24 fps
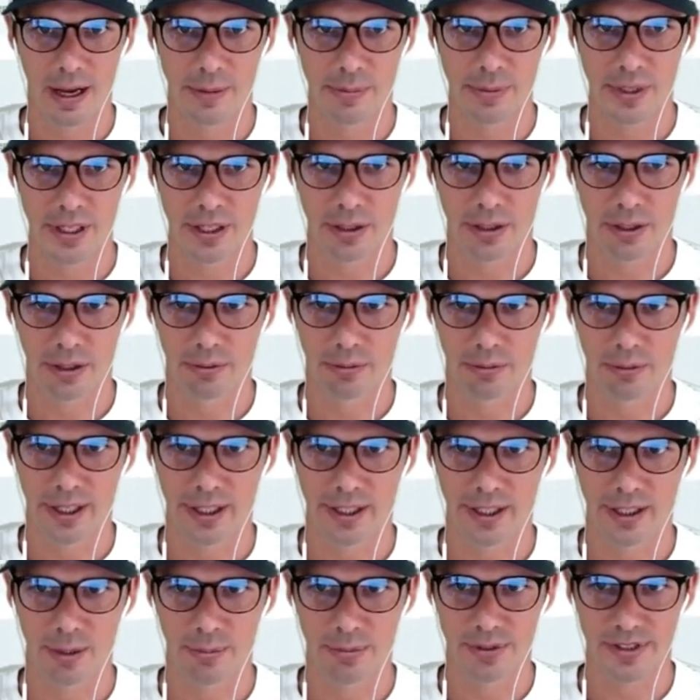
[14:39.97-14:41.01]
I'm here,
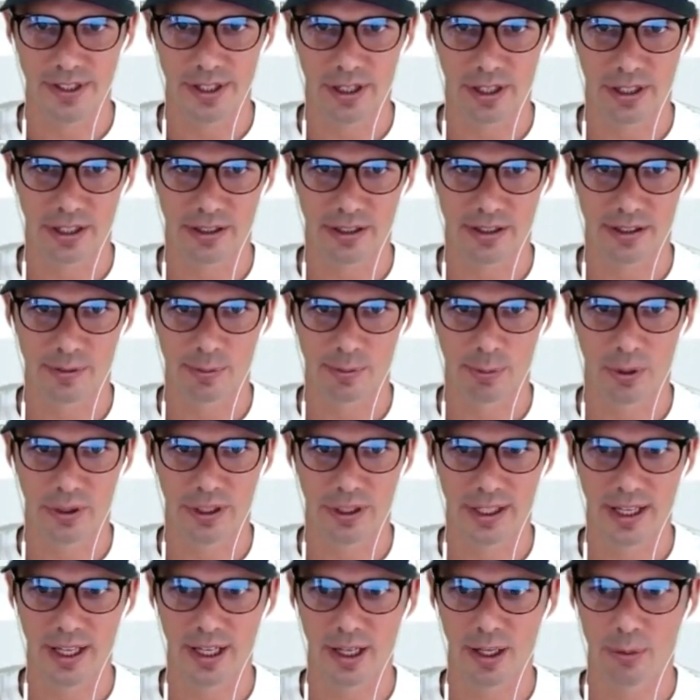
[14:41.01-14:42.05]
right? I'm stuck at this
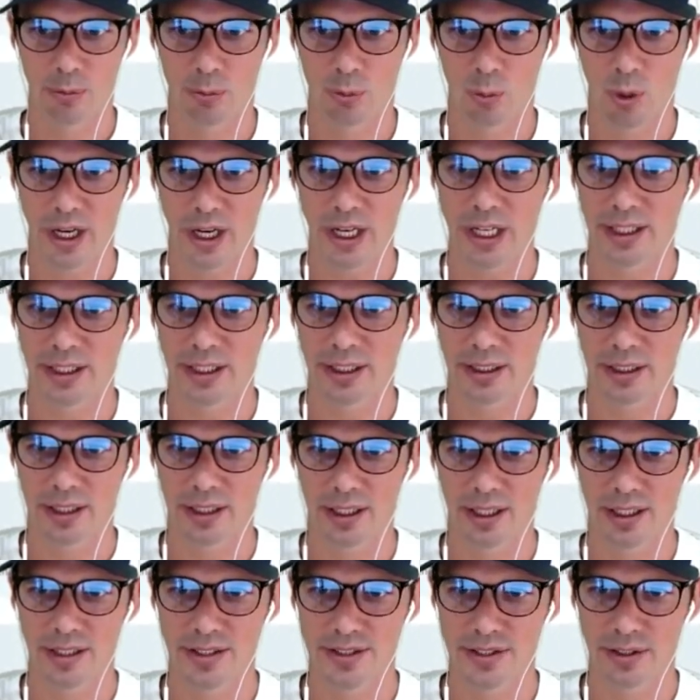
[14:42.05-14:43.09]
point and I'm
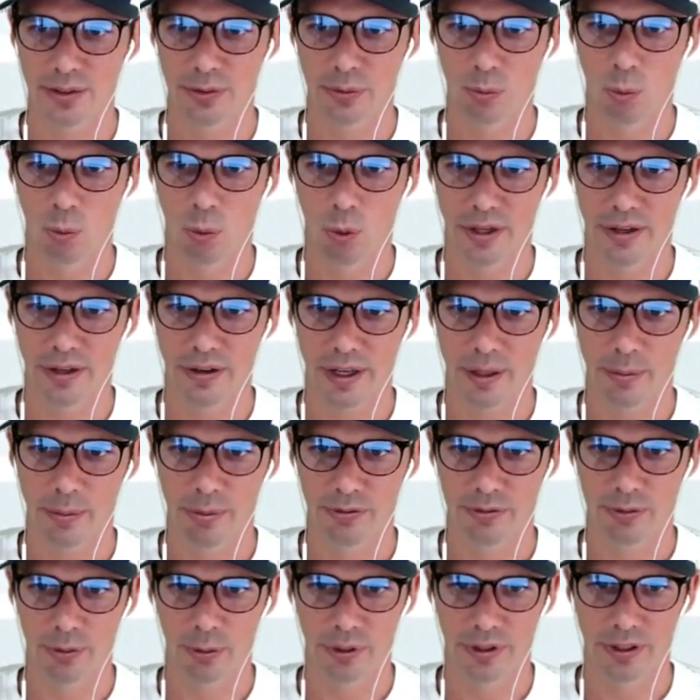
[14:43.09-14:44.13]
waiting until 1 day
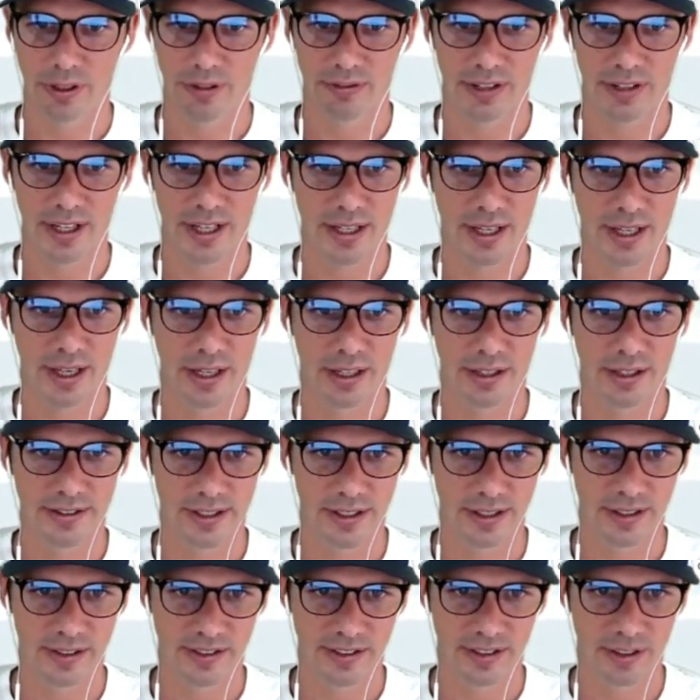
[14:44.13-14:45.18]
before the event and
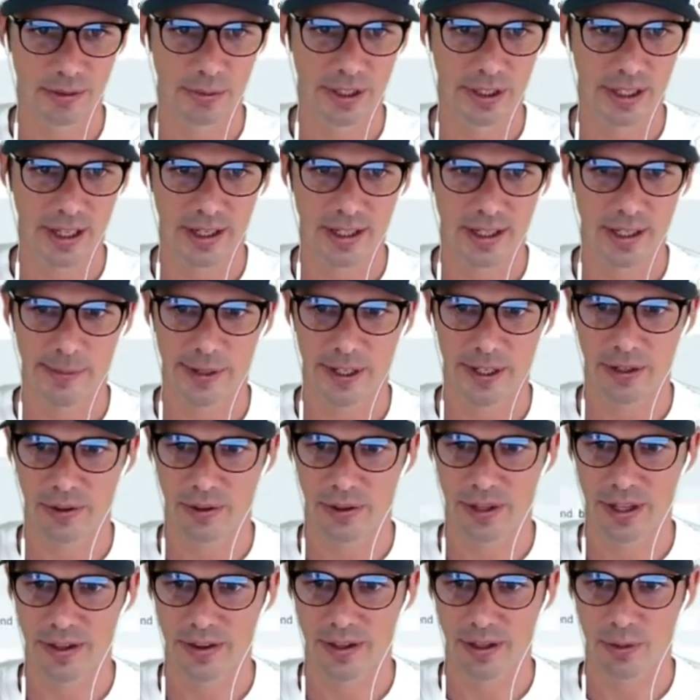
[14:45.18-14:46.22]
it's going to send me that
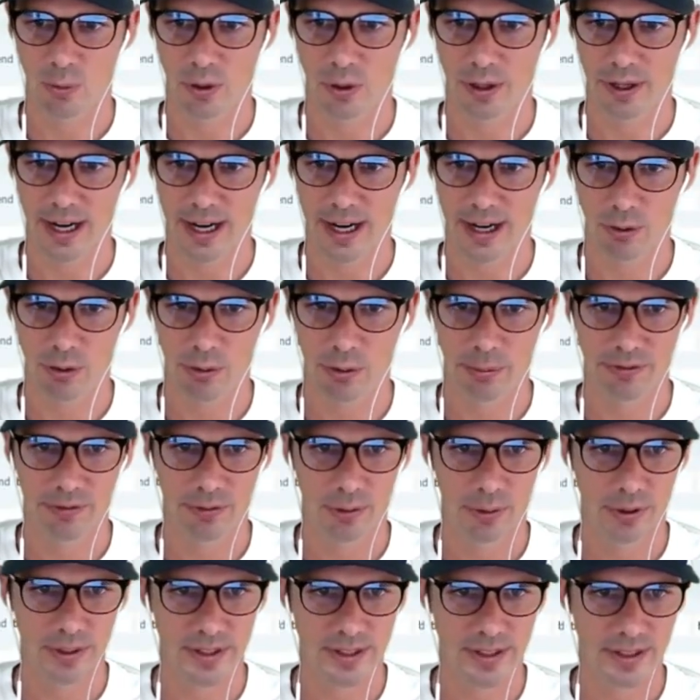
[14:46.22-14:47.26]
email. And then 1 hour
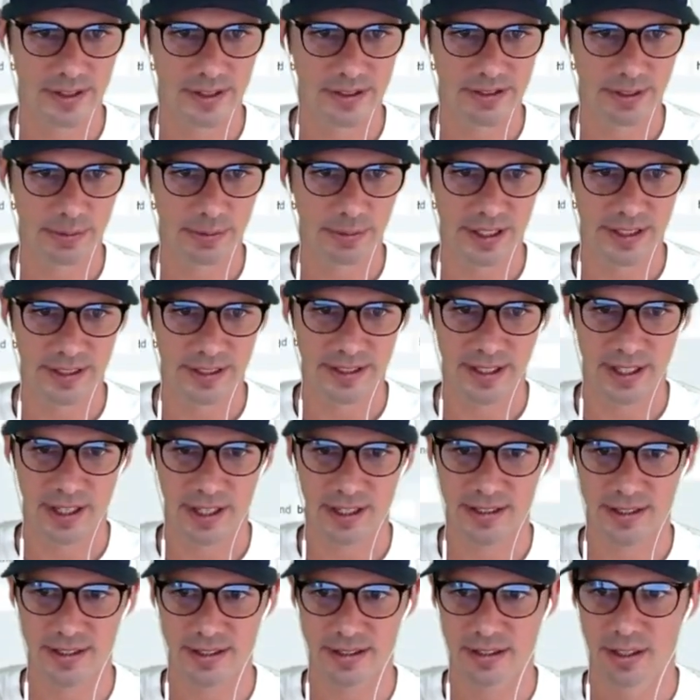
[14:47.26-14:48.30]
before, it's going to send me this
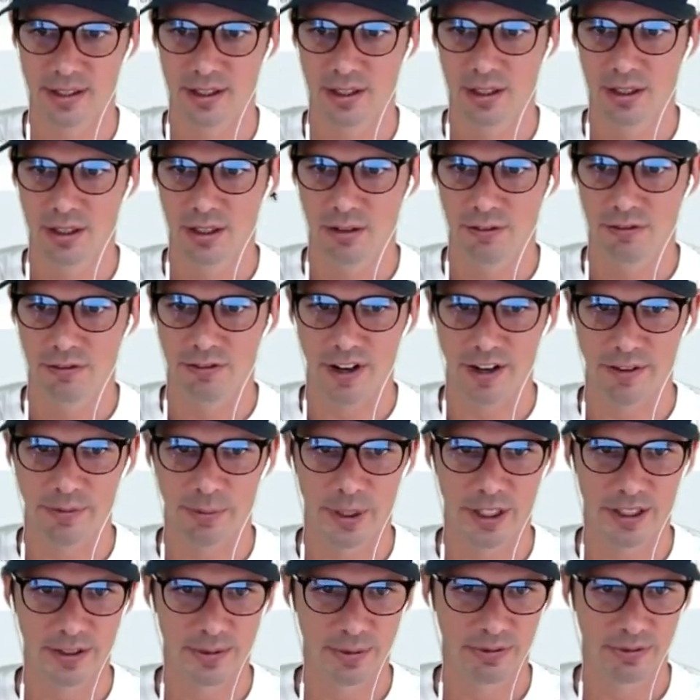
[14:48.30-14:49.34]
text,
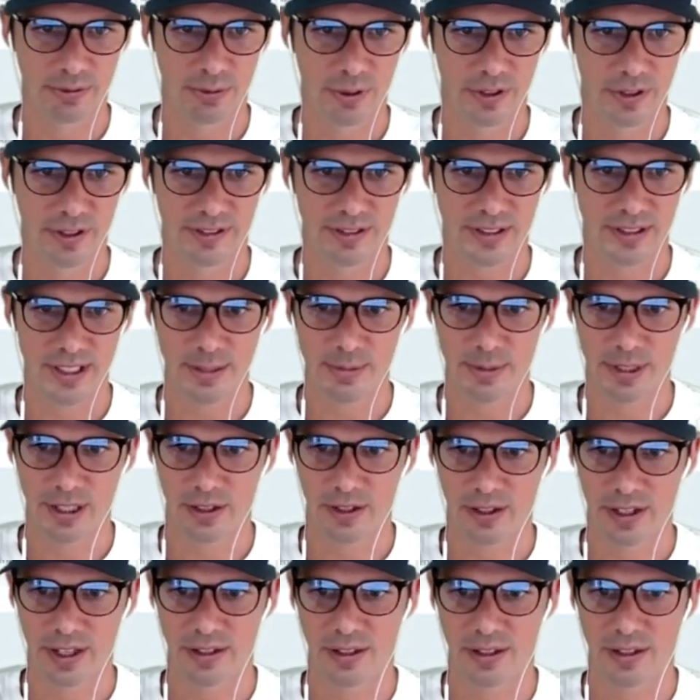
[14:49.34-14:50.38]
5 minutes before this
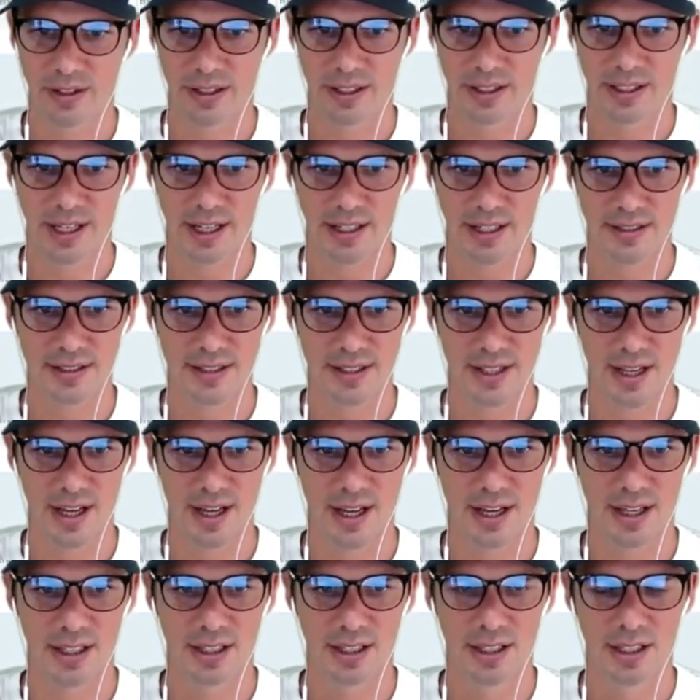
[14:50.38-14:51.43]
email. And then the next
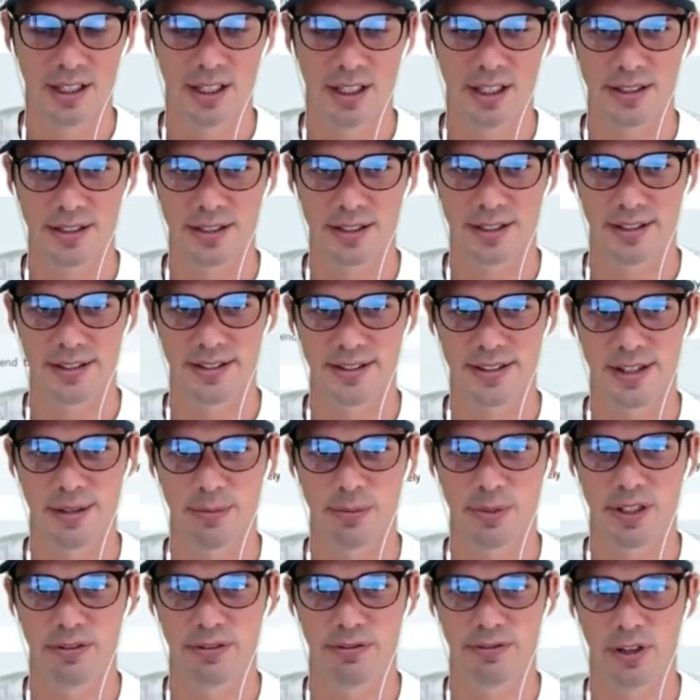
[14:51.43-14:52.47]
day, it's going to
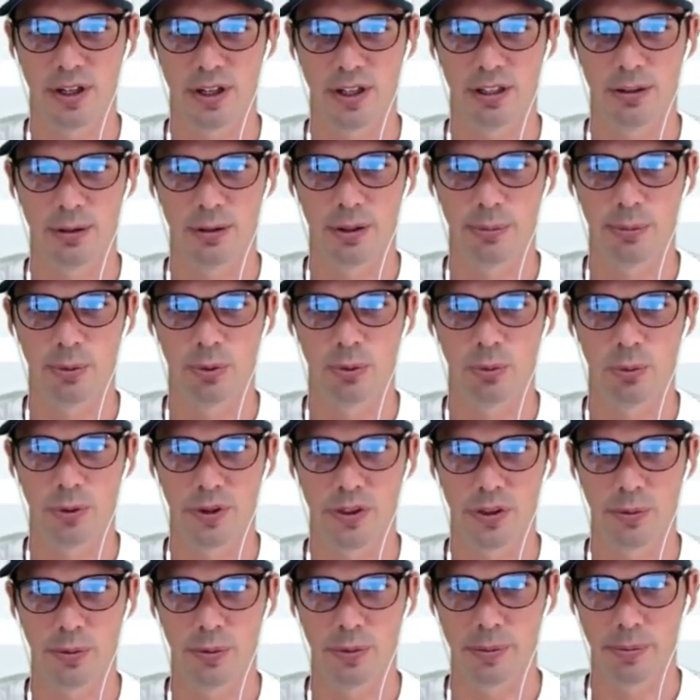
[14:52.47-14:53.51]
send me the follow-up
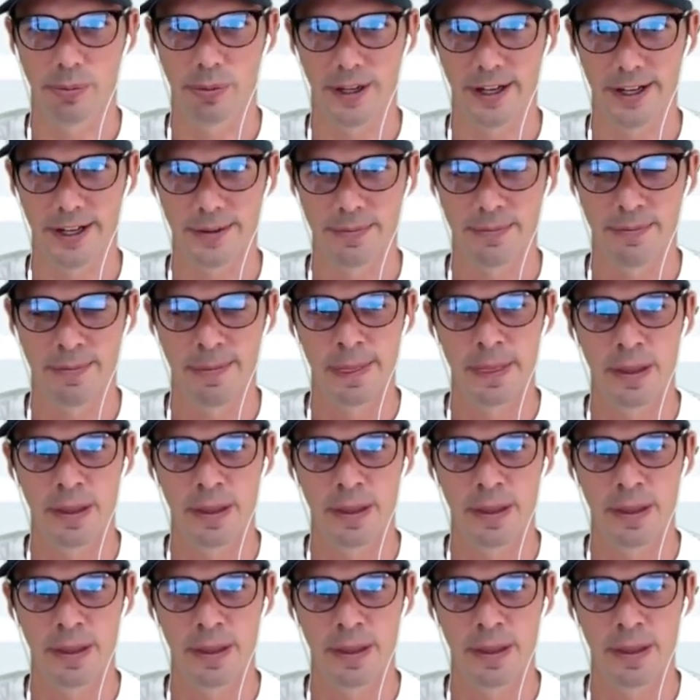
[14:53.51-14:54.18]
with the replay.